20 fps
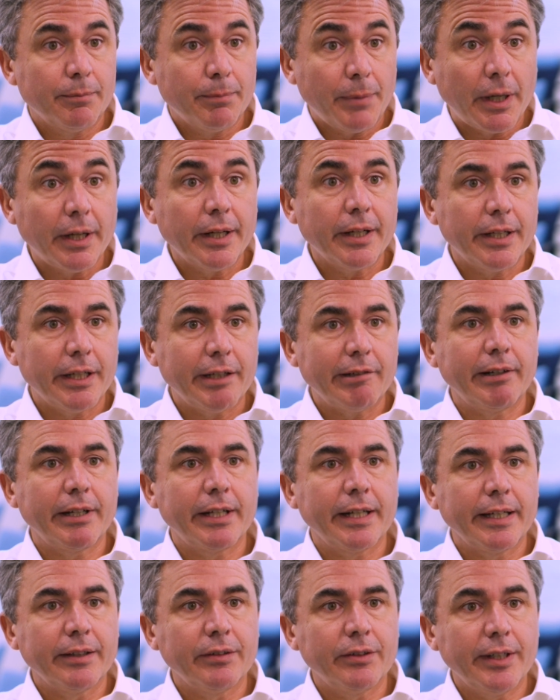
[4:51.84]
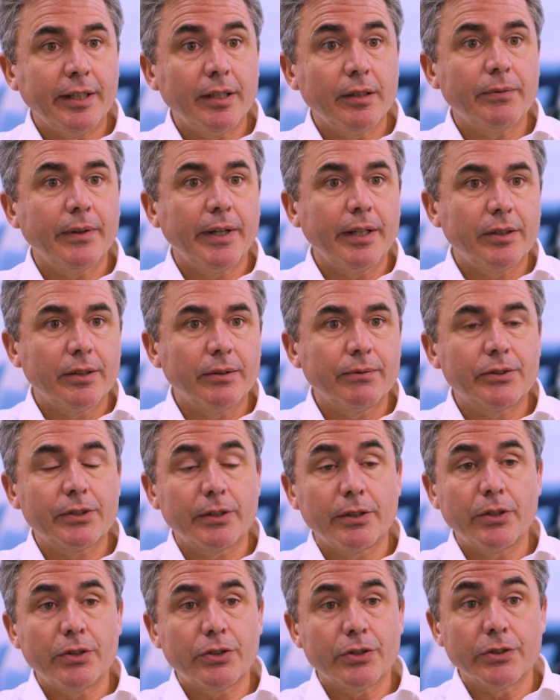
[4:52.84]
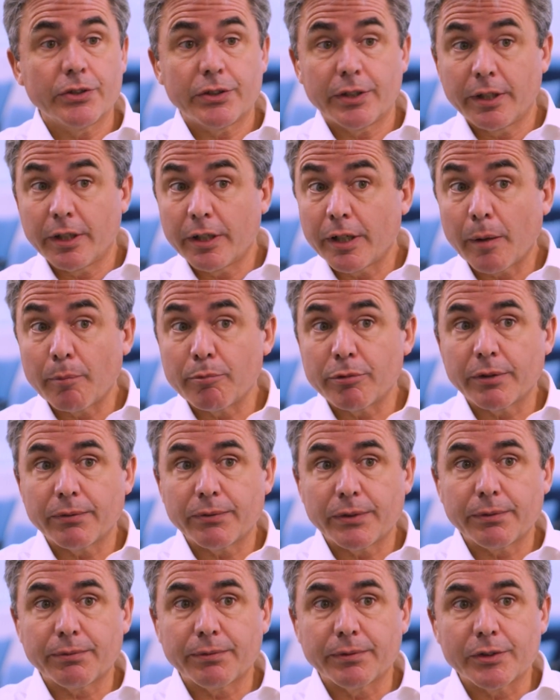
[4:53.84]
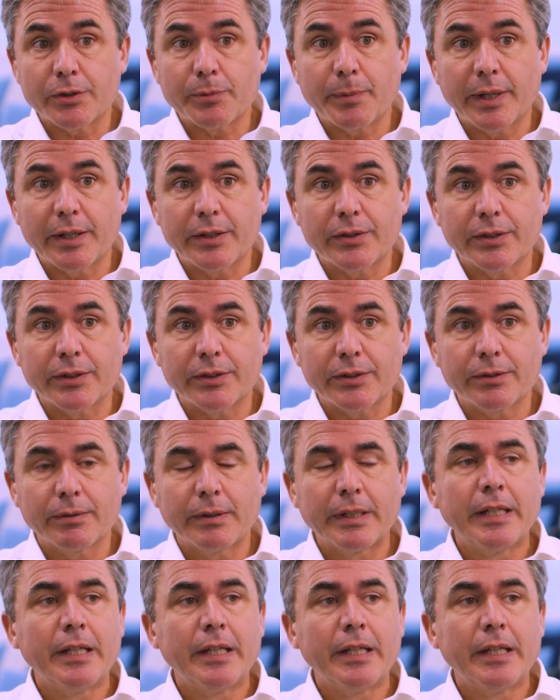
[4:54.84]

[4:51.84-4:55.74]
pioneering and innovative solutions in a number of different spaces.